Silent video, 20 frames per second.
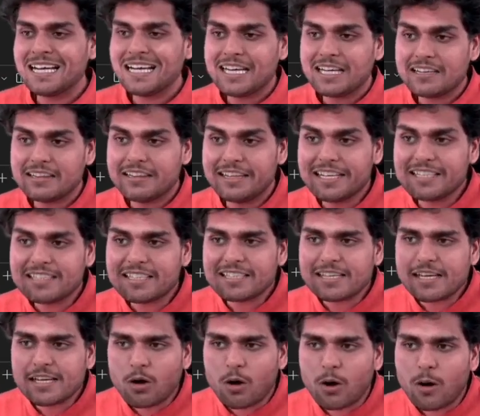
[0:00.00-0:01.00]
this is
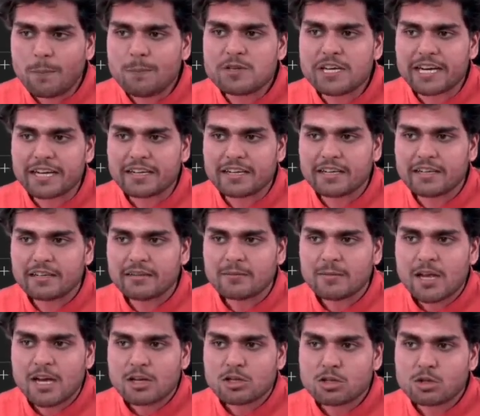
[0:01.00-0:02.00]
an object.
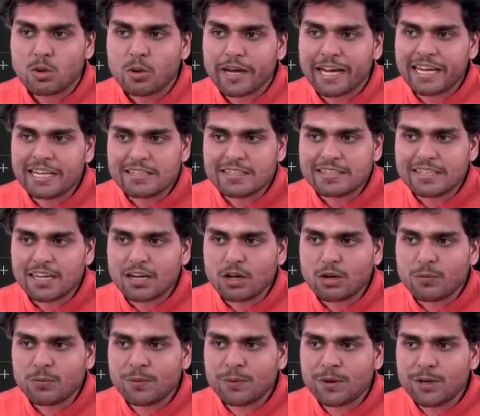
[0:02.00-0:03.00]
So instead
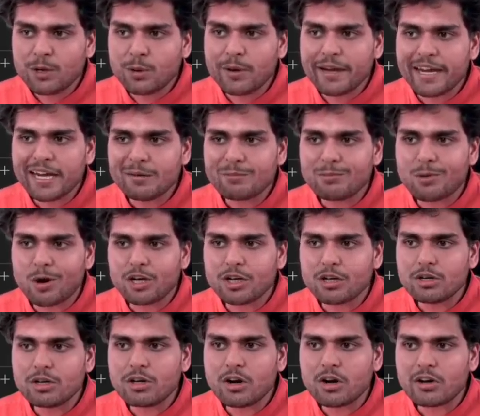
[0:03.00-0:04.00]
of doing
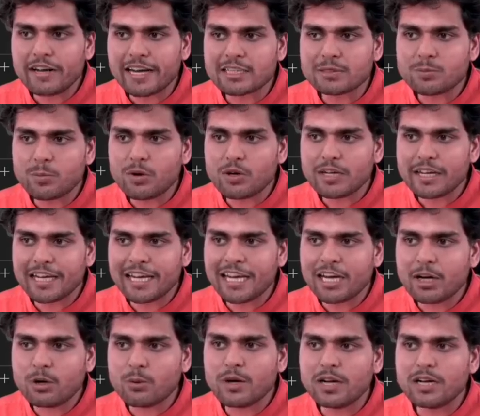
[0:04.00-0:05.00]
module.export
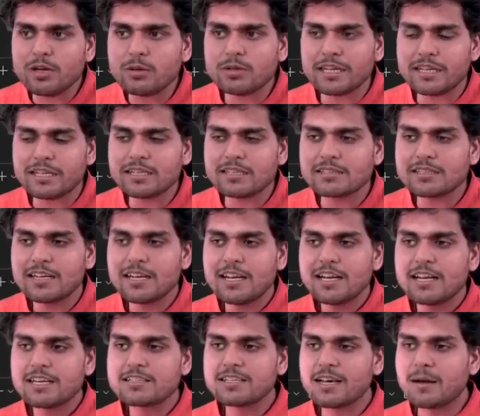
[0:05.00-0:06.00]
equal to this,
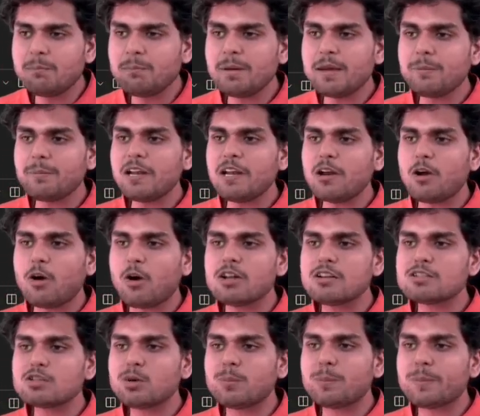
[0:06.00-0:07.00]
some people
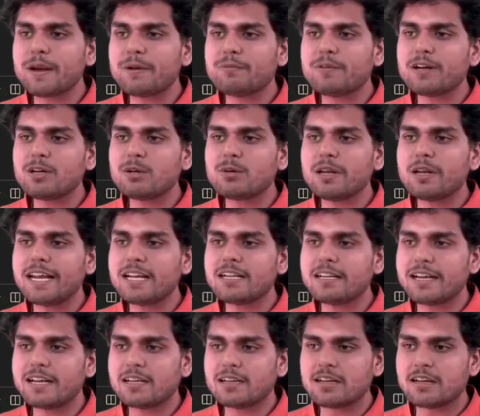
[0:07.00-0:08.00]
also prefer to write
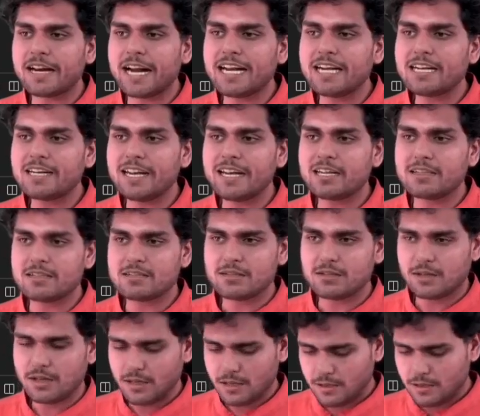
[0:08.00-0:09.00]
like this.
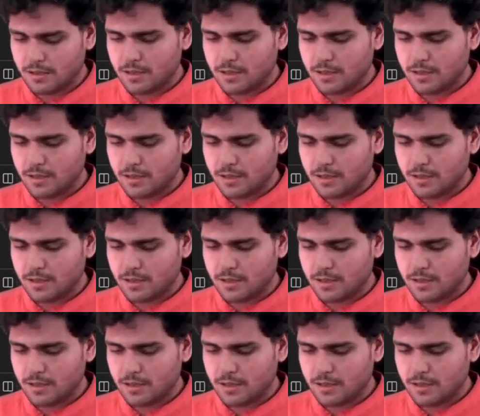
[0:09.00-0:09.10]
Okay.